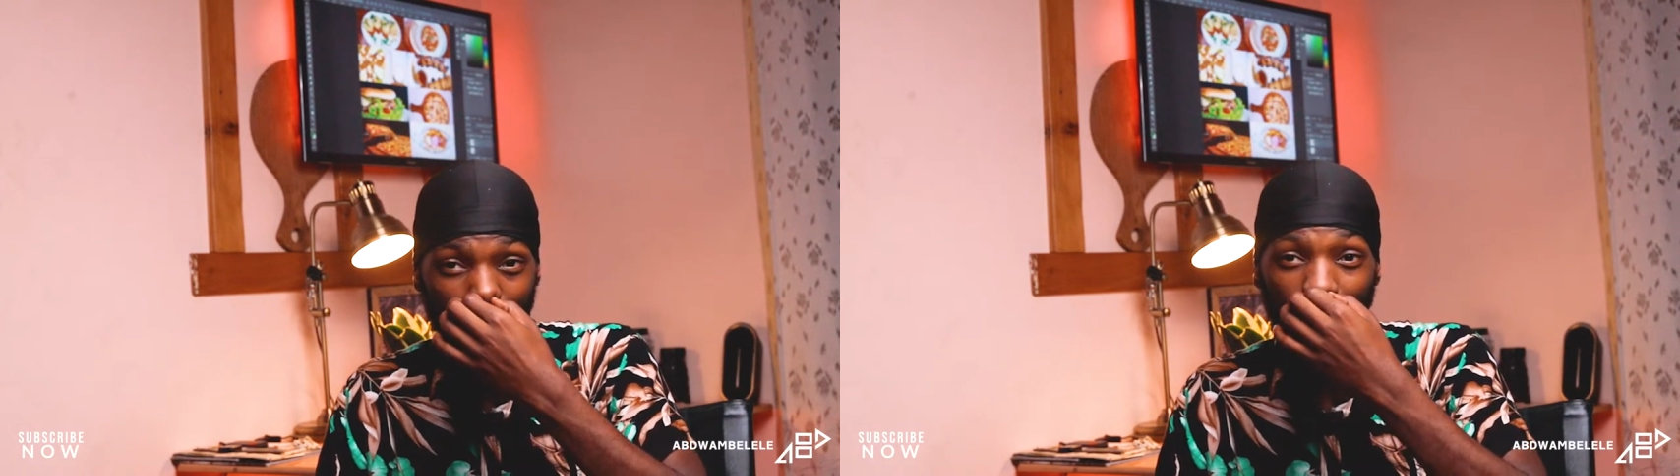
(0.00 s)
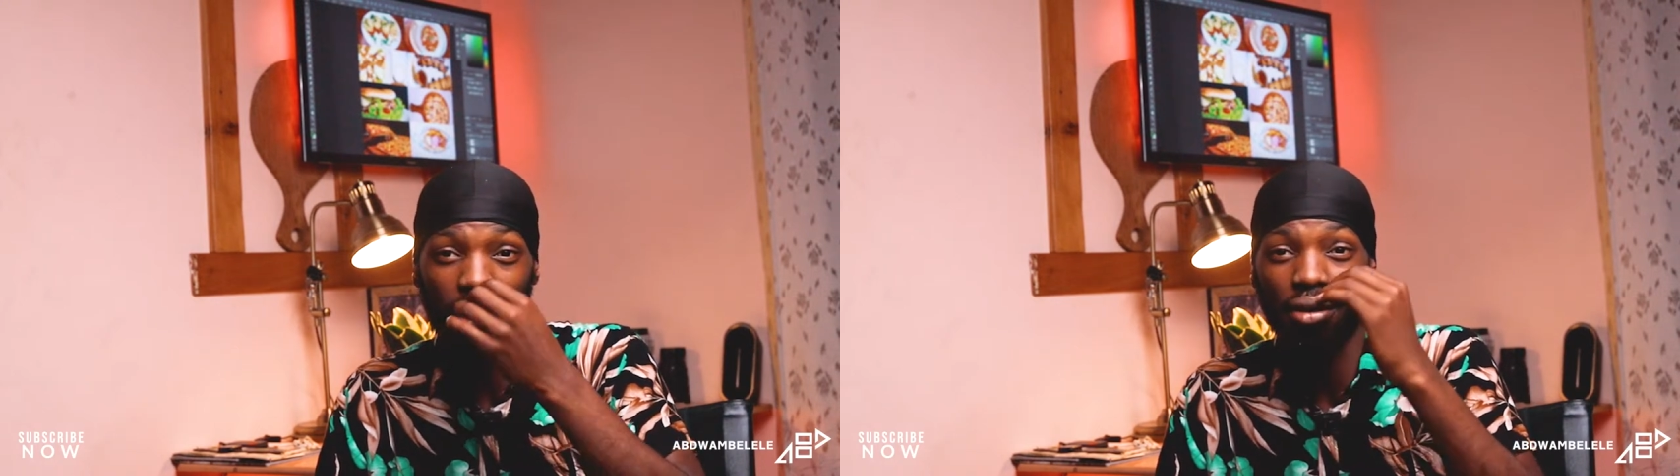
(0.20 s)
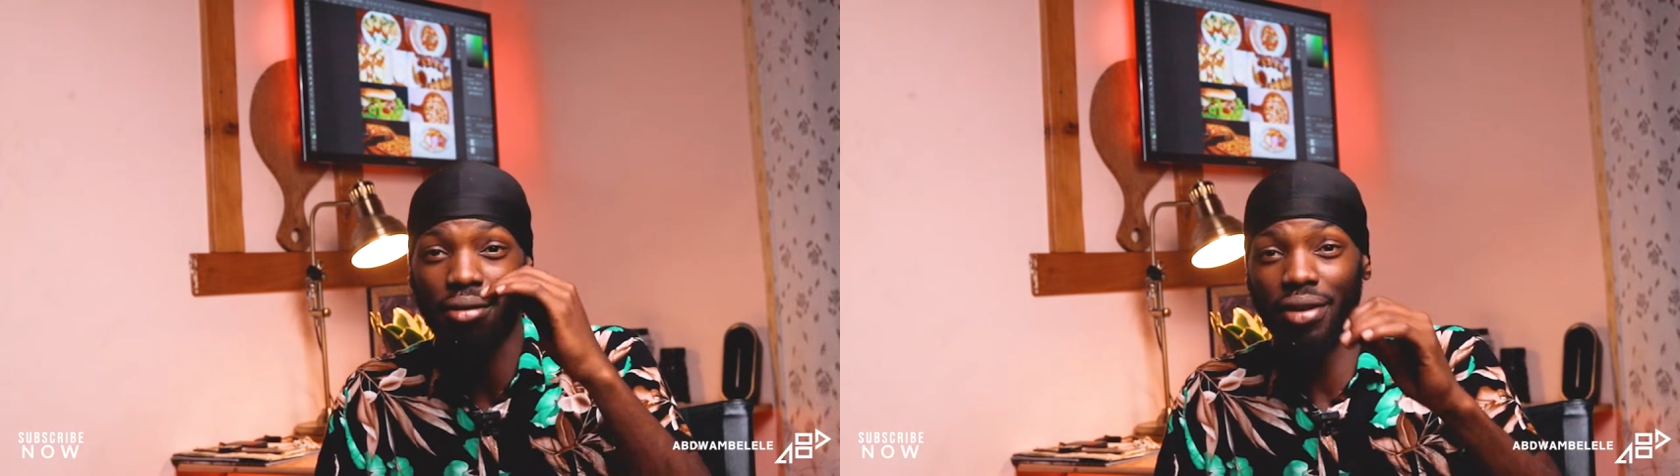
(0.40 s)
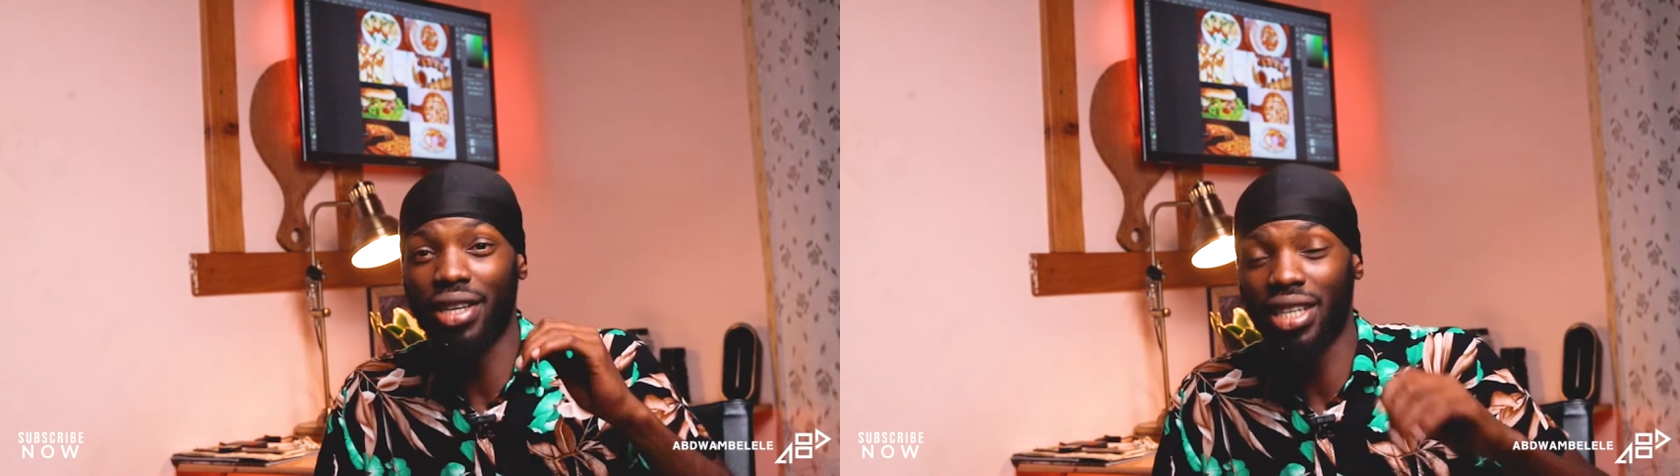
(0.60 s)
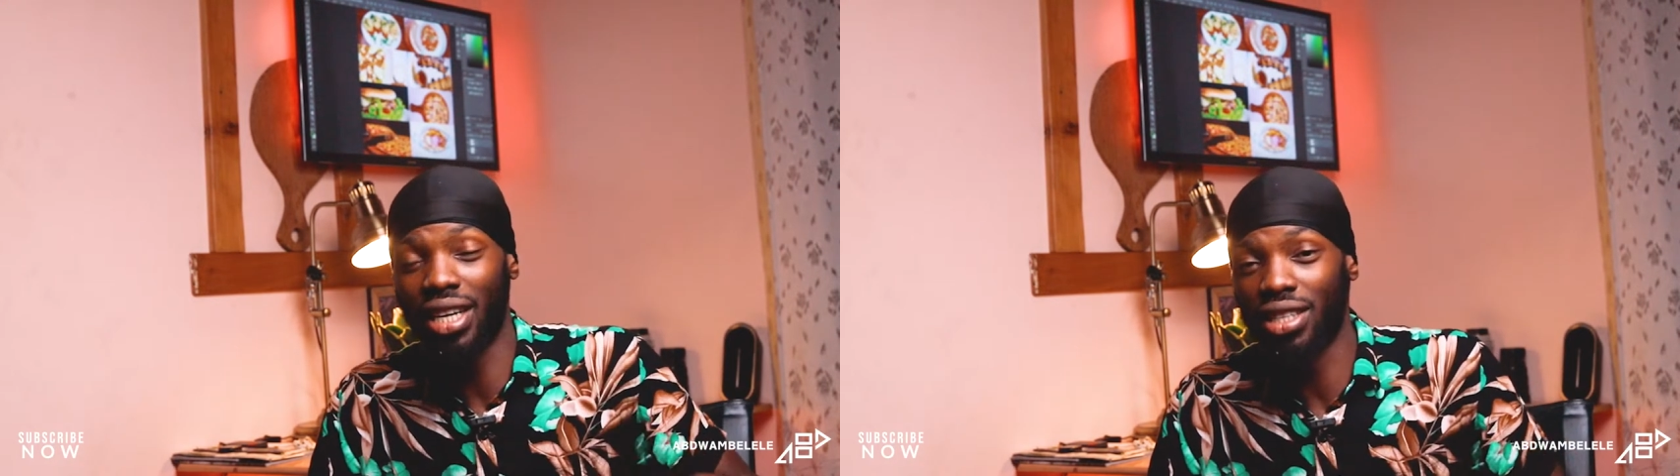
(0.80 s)
the
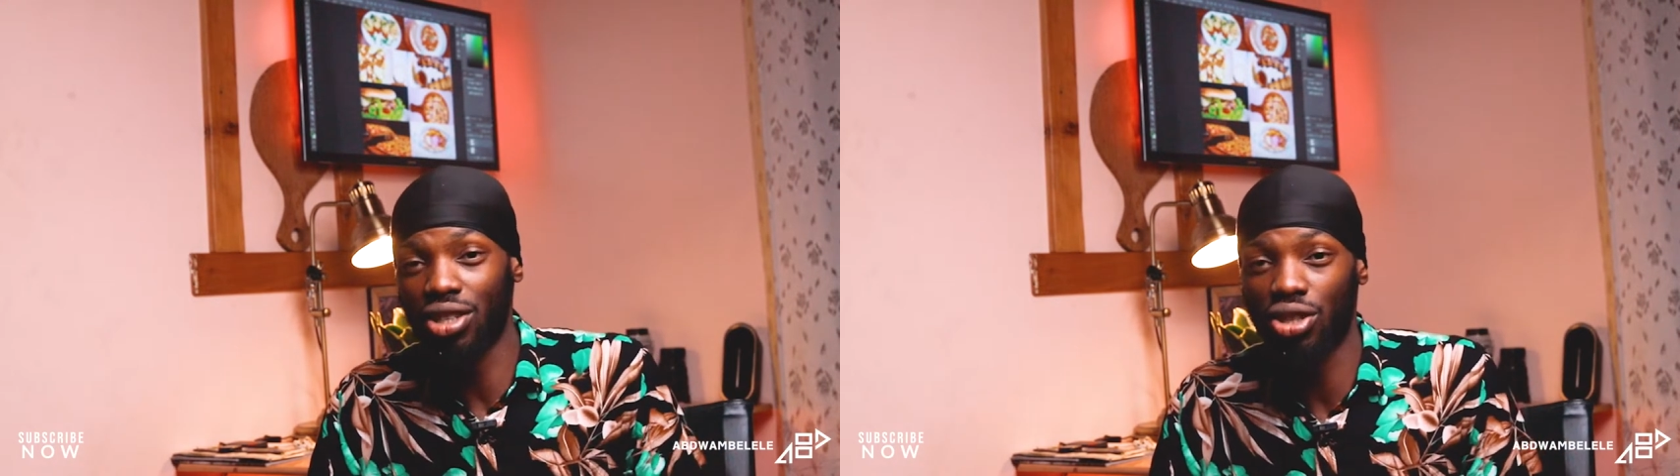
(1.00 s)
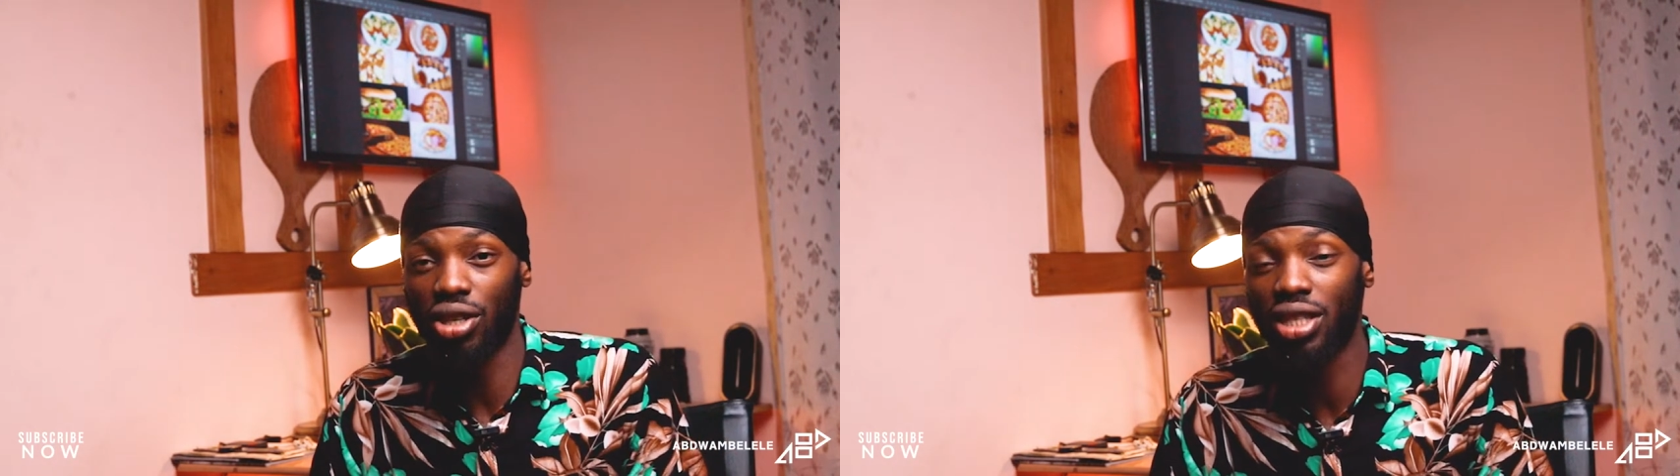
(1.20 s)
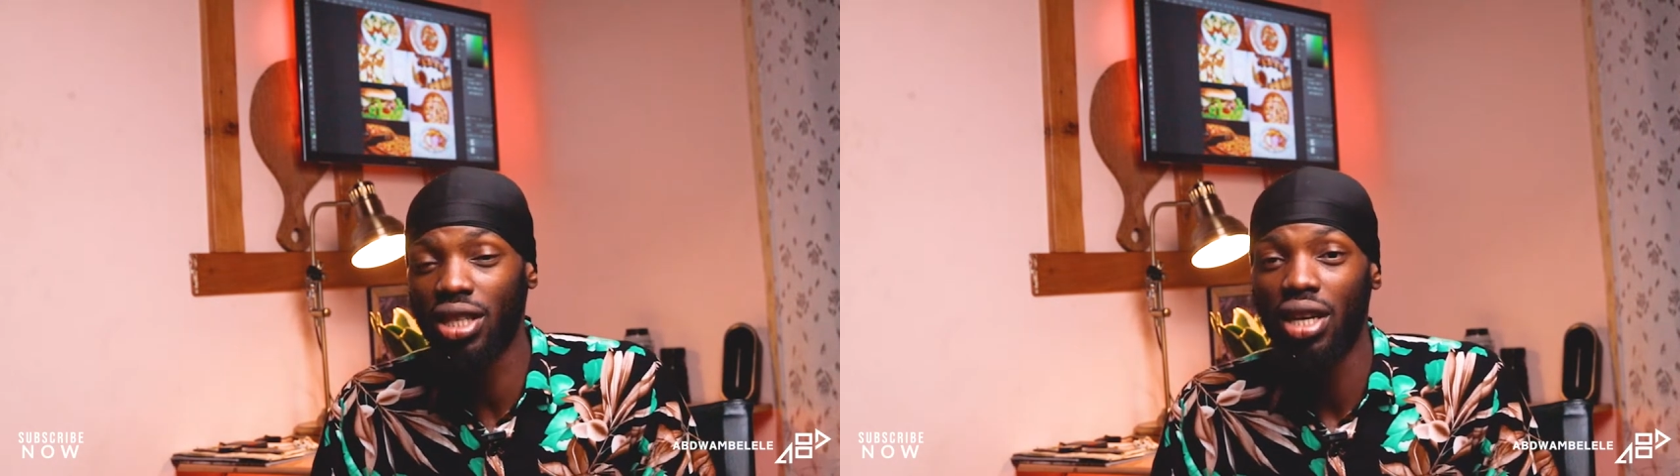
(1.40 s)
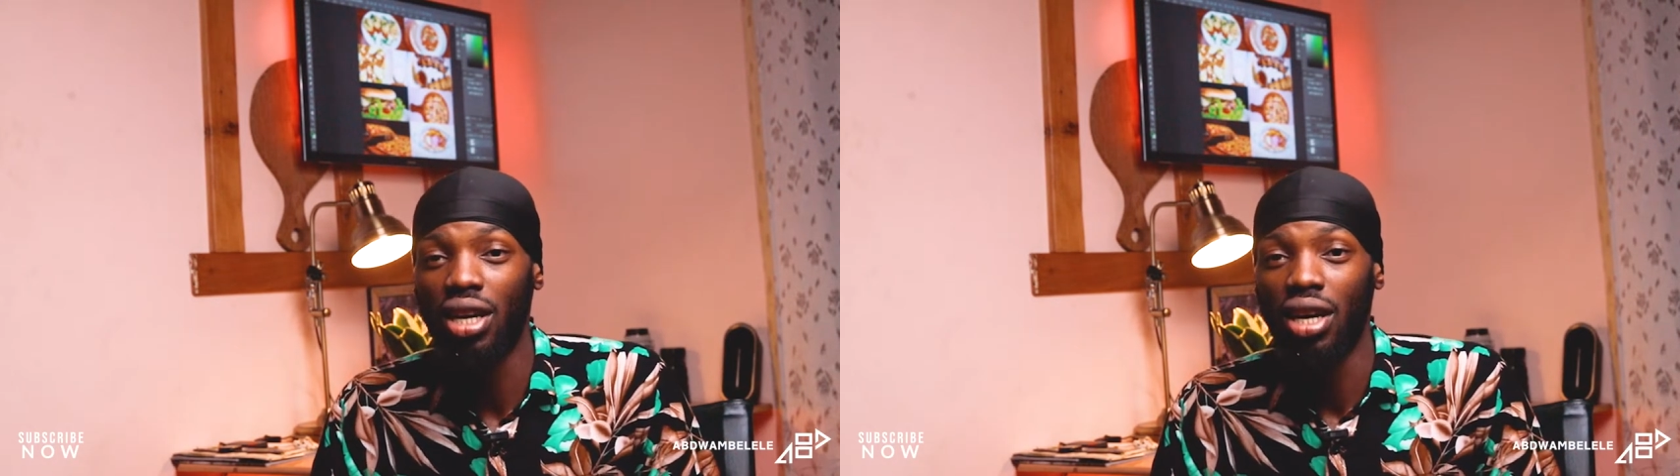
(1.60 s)
very challenging shots